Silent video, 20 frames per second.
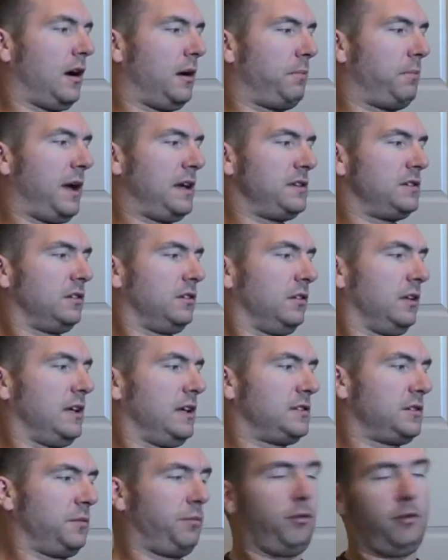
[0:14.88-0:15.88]

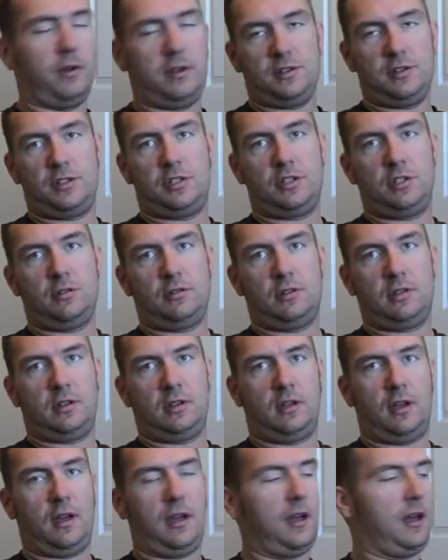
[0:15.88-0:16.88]
Basically it's a point and shoot,
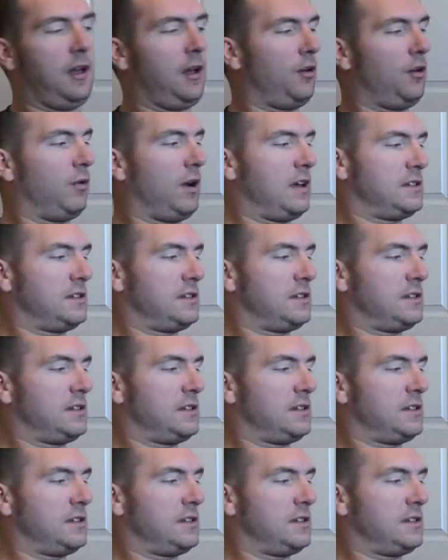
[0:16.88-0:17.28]
and